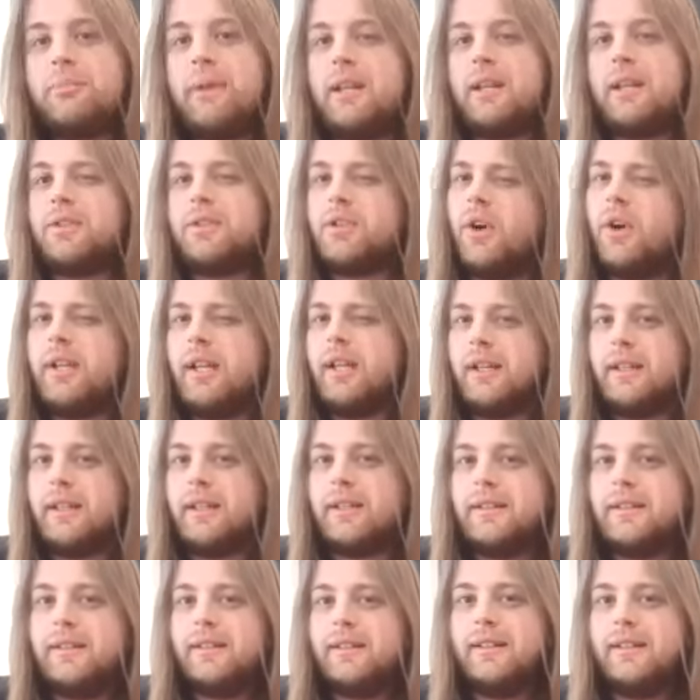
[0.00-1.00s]
pentatonic
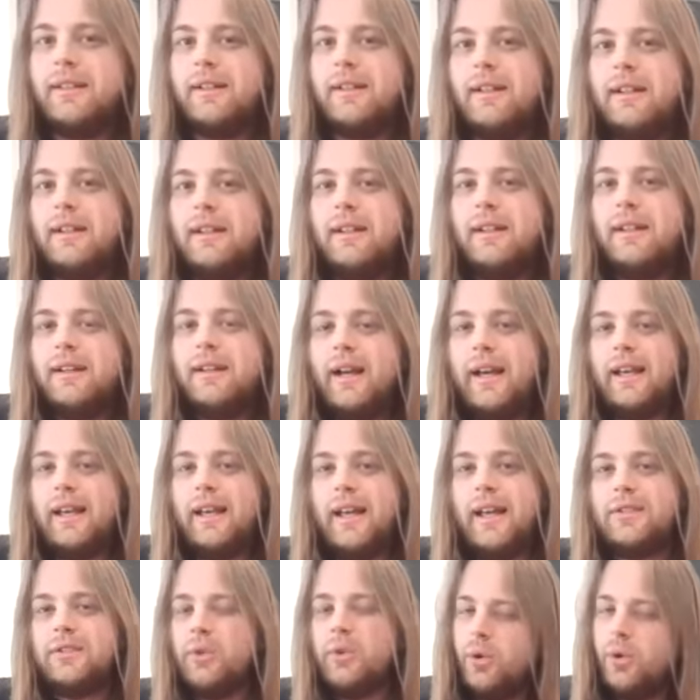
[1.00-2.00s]

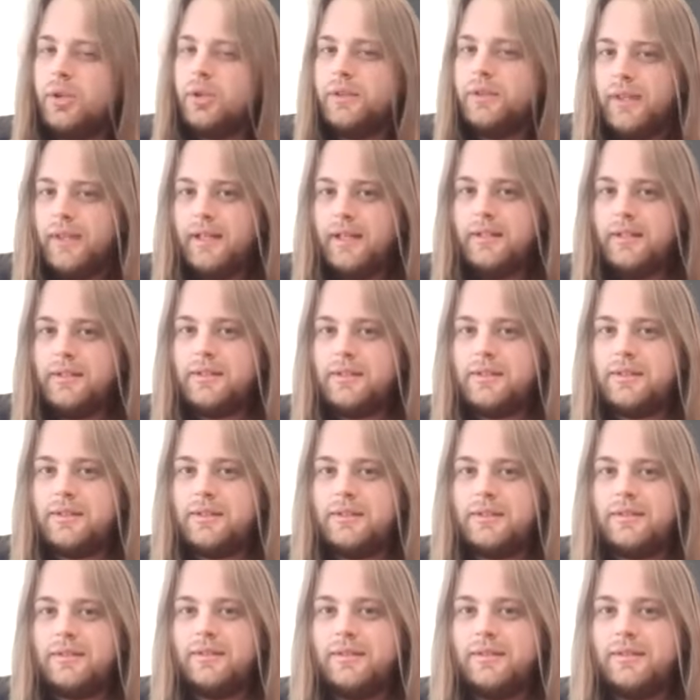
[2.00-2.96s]
against all of these?